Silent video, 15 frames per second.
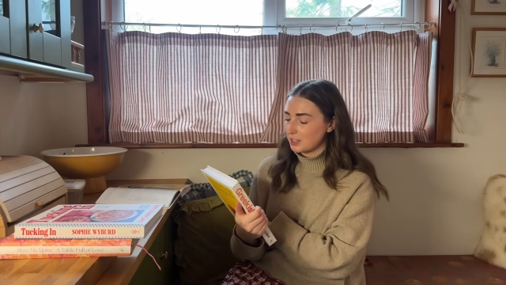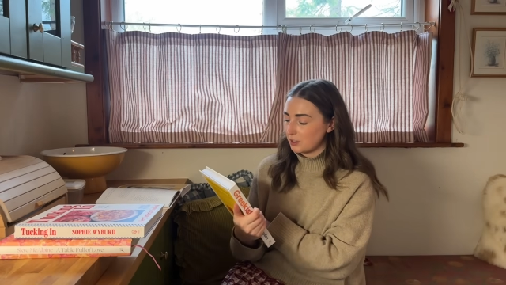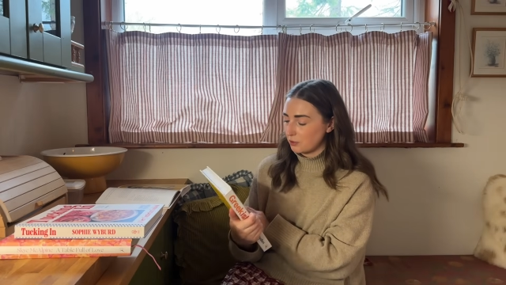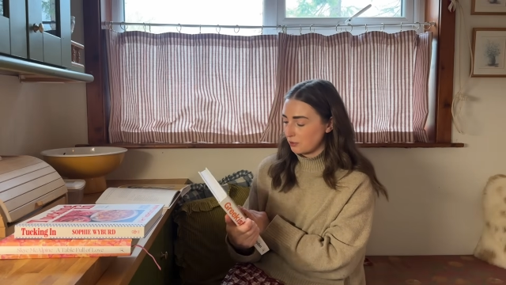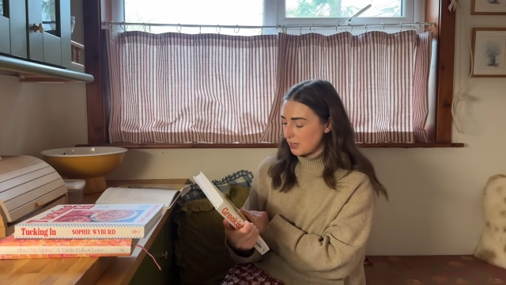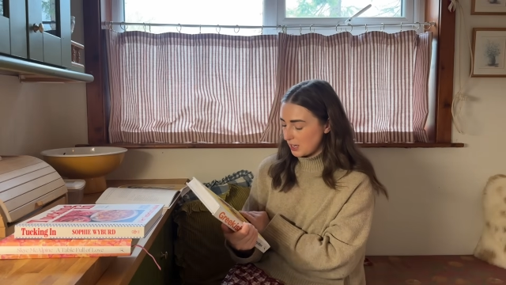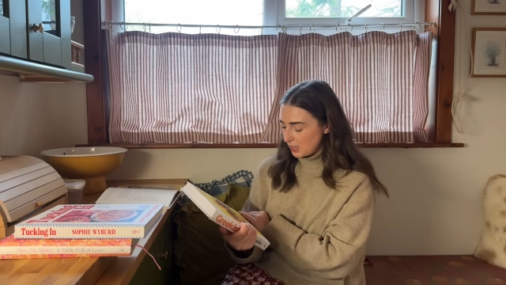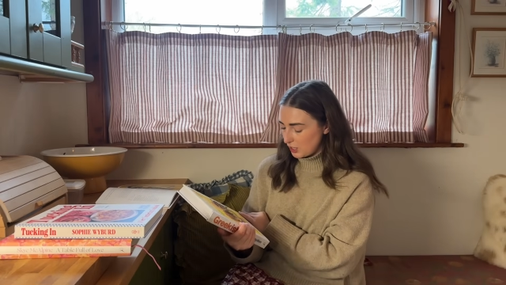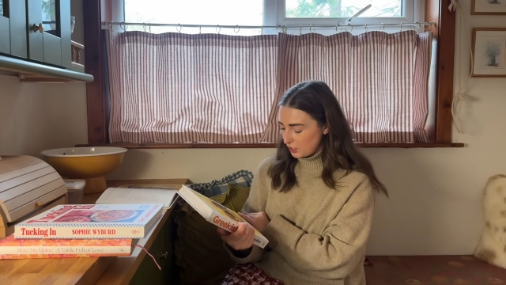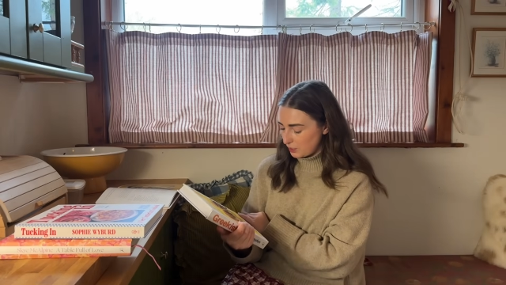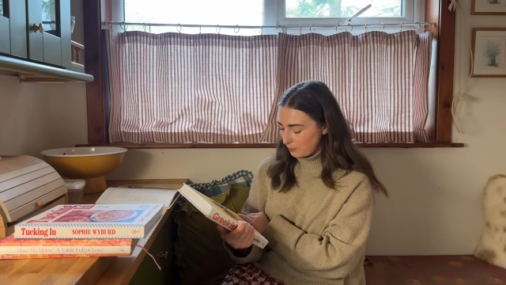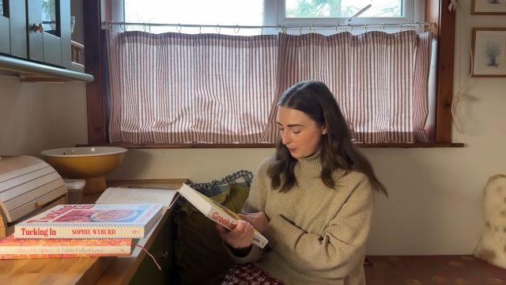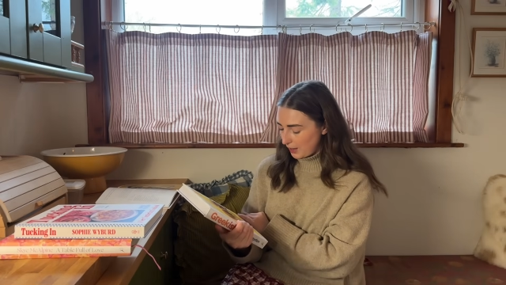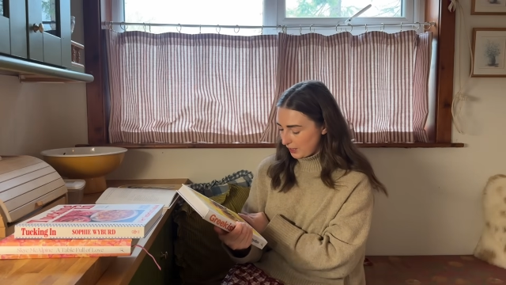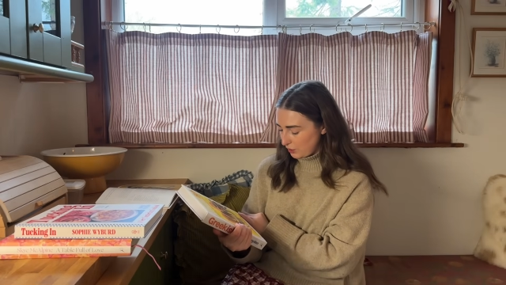Greekish
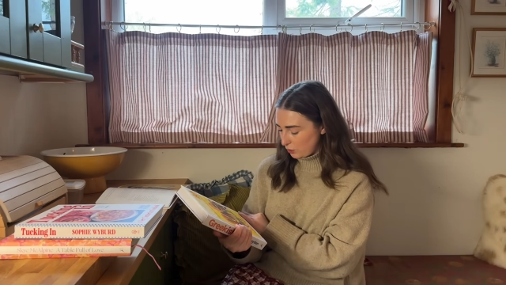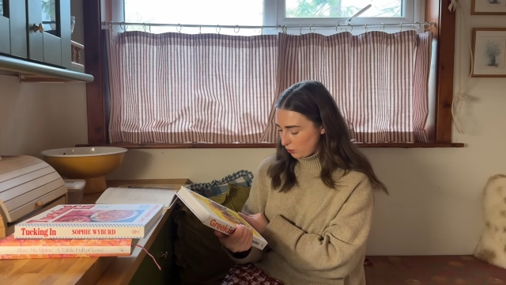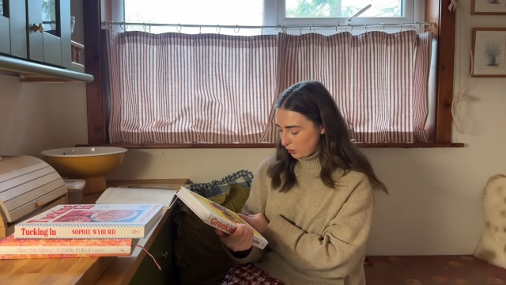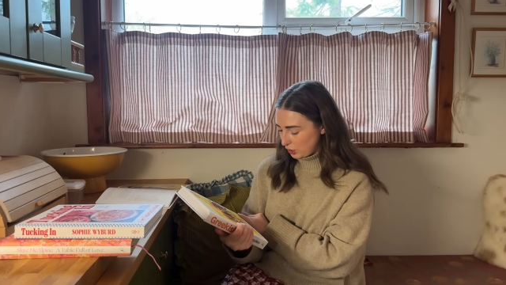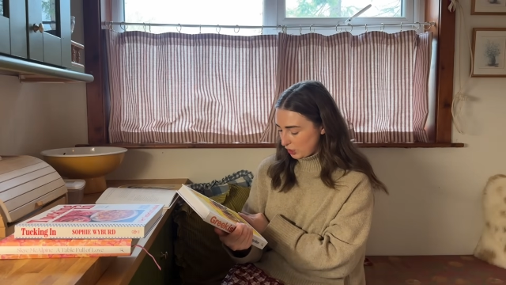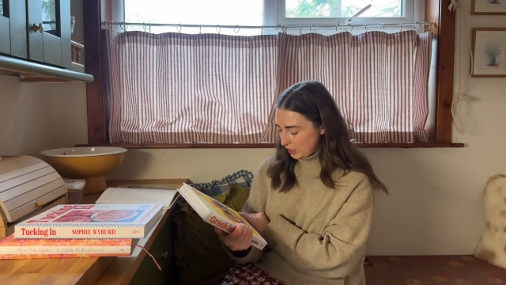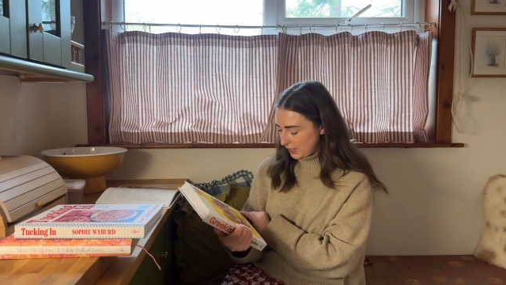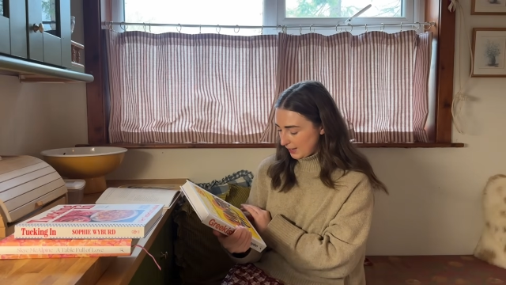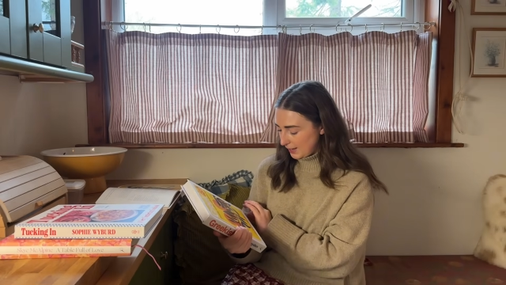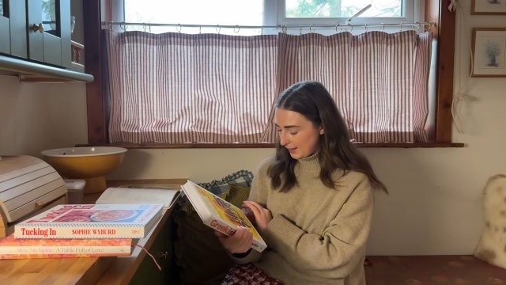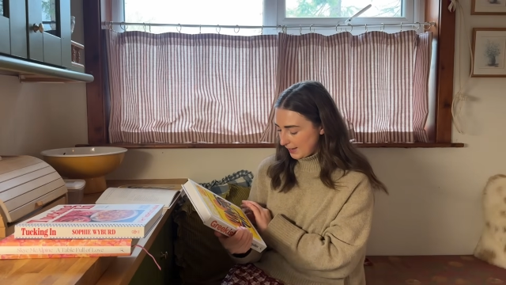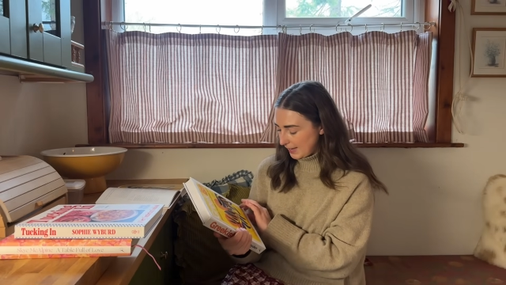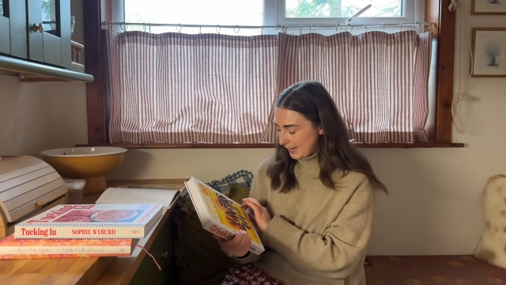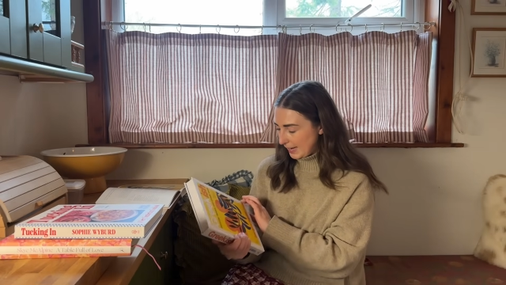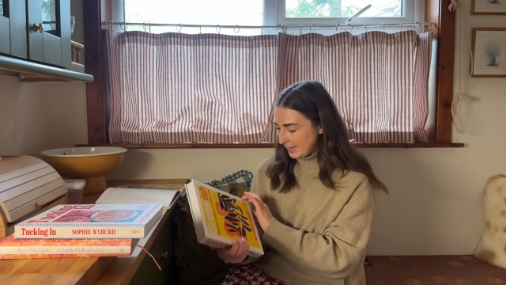by Georgina
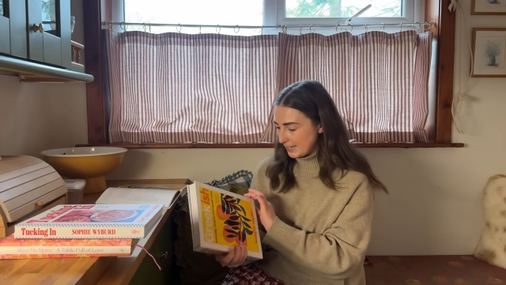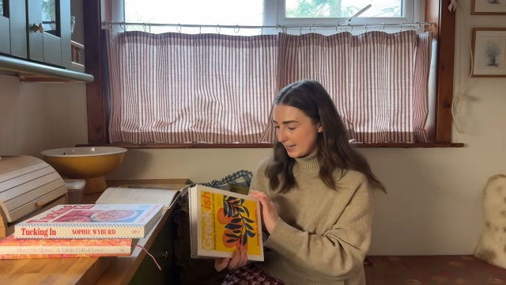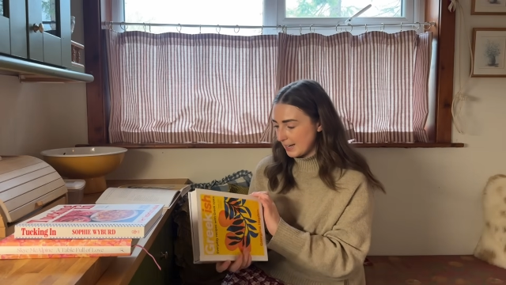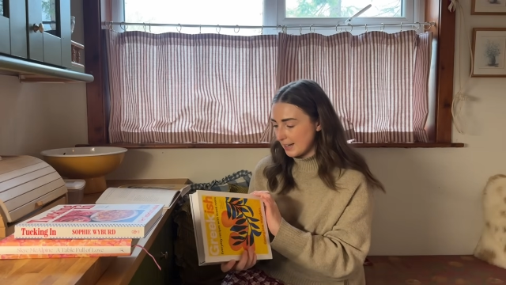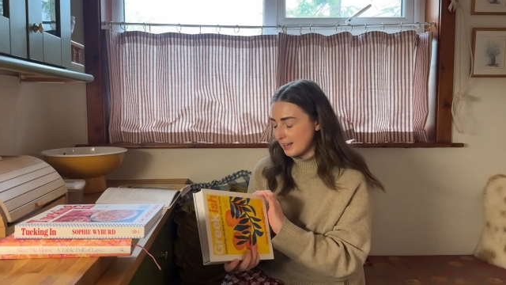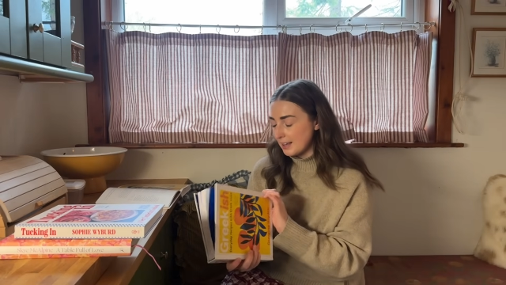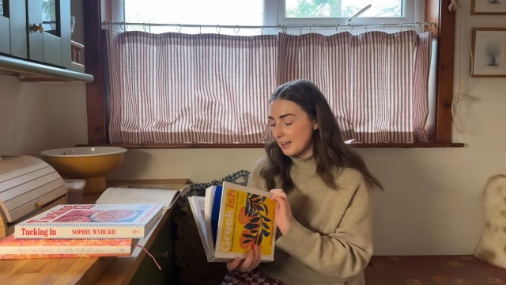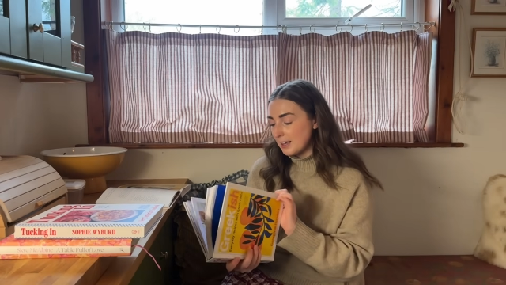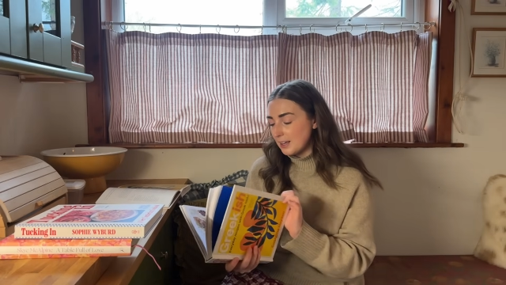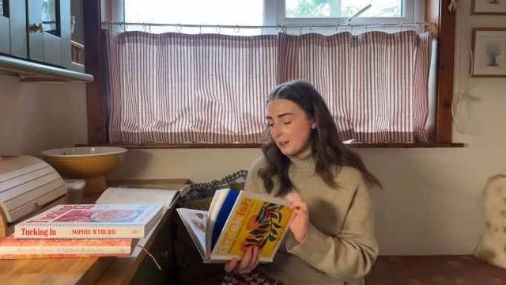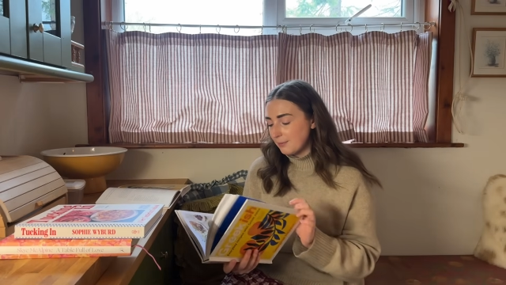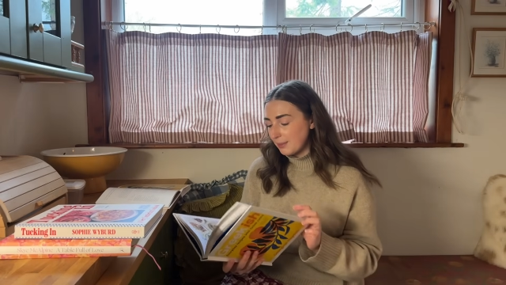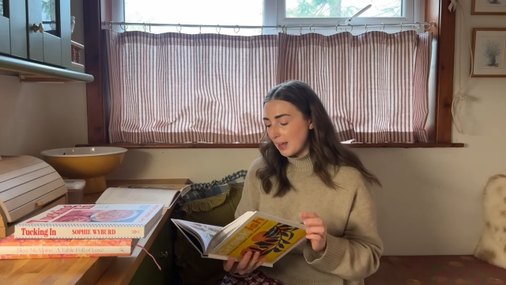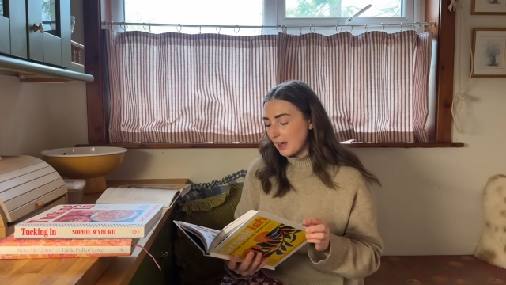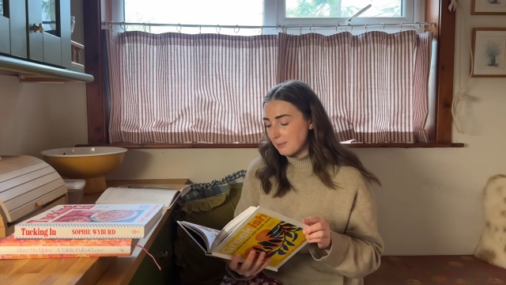Hayden. I